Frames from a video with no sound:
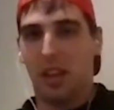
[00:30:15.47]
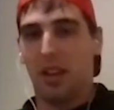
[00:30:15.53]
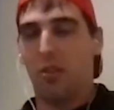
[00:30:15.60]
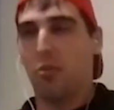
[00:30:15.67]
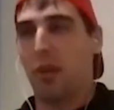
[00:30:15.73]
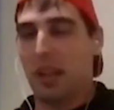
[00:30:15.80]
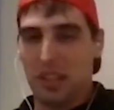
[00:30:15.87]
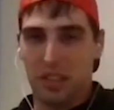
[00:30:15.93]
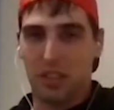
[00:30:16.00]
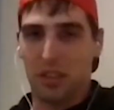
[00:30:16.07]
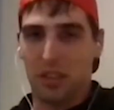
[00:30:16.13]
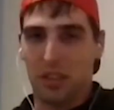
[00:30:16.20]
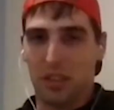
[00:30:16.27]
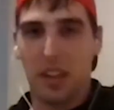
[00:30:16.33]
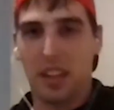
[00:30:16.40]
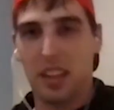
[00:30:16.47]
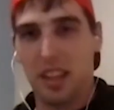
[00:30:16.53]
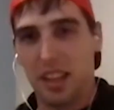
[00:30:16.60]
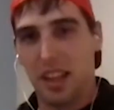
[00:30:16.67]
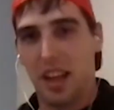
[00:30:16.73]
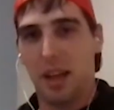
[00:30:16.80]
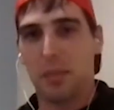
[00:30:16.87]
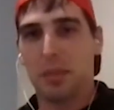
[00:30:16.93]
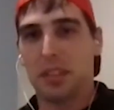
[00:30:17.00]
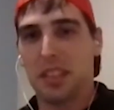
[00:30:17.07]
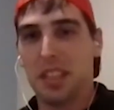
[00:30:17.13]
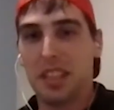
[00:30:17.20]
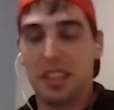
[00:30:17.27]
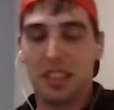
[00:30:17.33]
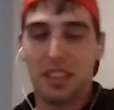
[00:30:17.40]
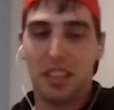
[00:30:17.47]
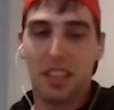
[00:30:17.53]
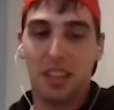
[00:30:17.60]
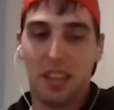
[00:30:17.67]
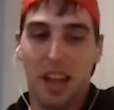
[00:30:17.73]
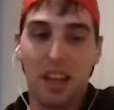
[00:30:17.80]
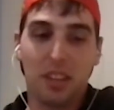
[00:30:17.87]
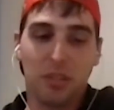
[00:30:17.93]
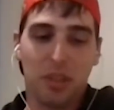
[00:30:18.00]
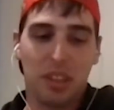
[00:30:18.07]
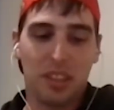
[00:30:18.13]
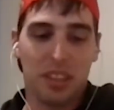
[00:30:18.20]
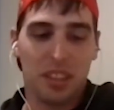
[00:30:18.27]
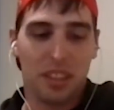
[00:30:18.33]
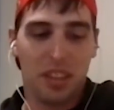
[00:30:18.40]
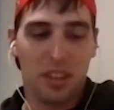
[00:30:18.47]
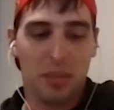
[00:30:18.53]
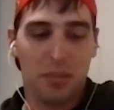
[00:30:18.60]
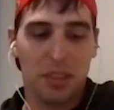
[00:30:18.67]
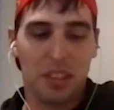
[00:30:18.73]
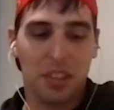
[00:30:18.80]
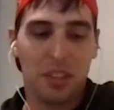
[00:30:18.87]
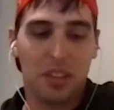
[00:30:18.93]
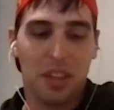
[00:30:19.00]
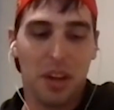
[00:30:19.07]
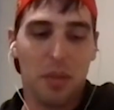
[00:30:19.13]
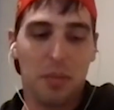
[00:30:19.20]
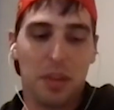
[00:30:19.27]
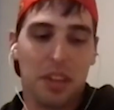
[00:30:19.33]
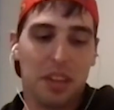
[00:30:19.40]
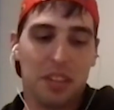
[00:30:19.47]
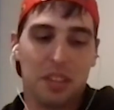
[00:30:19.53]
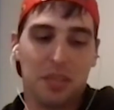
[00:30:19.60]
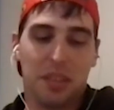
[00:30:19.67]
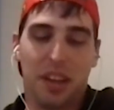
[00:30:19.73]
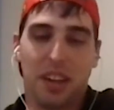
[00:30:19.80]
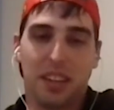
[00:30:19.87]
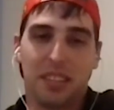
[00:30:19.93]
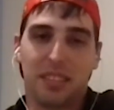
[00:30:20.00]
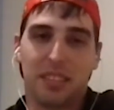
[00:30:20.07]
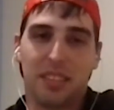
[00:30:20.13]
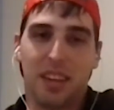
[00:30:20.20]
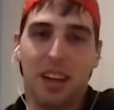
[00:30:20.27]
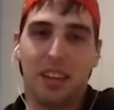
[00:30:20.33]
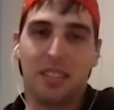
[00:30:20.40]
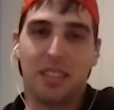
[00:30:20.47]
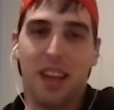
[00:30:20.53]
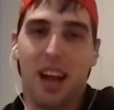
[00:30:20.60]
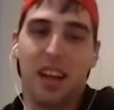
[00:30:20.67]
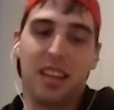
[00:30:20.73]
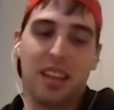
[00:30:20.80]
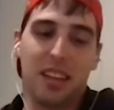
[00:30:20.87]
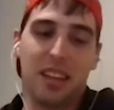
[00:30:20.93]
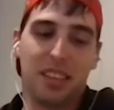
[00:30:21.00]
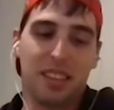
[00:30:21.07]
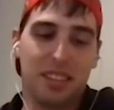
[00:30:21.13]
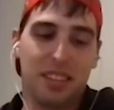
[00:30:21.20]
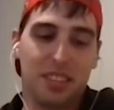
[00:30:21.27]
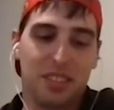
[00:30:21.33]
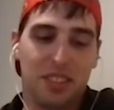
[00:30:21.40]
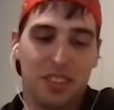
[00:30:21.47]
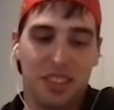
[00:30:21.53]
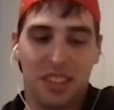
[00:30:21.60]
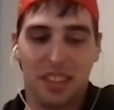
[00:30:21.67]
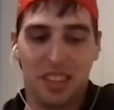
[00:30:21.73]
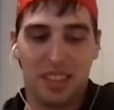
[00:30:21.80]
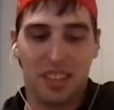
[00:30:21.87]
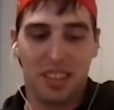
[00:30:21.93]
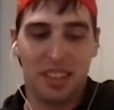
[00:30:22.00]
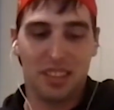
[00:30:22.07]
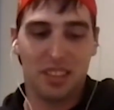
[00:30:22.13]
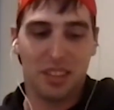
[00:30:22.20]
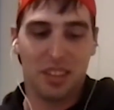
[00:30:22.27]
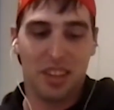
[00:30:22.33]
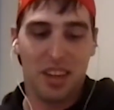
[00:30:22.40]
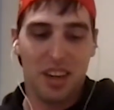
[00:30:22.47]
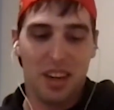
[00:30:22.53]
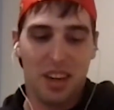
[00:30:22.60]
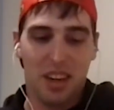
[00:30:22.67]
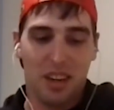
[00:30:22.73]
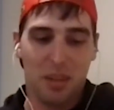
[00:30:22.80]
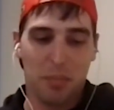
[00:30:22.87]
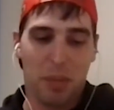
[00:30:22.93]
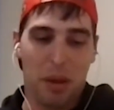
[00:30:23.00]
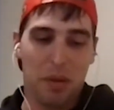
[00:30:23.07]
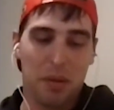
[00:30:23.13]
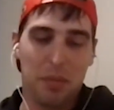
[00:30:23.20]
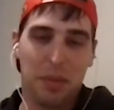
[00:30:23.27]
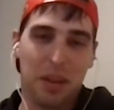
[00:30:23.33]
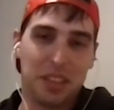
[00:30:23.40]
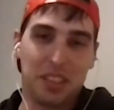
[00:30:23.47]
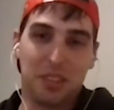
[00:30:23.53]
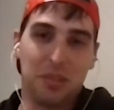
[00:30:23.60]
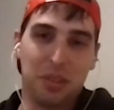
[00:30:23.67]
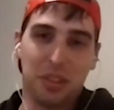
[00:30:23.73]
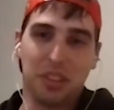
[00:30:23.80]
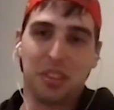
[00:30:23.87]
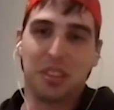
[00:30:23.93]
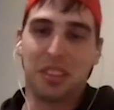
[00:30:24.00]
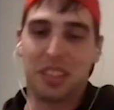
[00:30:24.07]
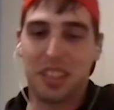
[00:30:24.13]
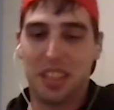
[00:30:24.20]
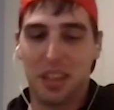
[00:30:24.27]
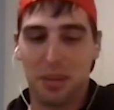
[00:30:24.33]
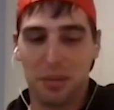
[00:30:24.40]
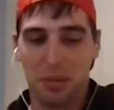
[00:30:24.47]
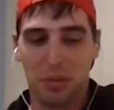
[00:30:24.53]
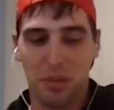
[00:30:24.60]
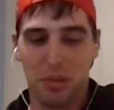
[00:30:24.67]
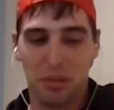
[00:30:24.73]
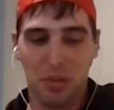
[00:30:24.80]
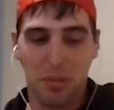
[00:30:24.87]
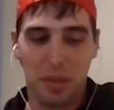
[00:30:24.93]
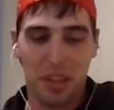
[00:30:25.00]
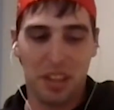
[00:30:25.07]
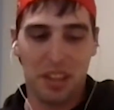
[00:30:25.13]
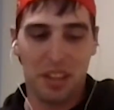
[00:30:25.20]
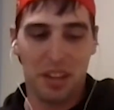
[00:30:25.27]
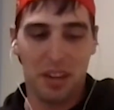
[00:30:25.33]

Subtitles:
a wrestler or anything like that, but she likes wrestling, but she'll tell me, she's like, God, I didn't like this. You shouldn't have done this or blah, blah, blah. She keeps it real with me.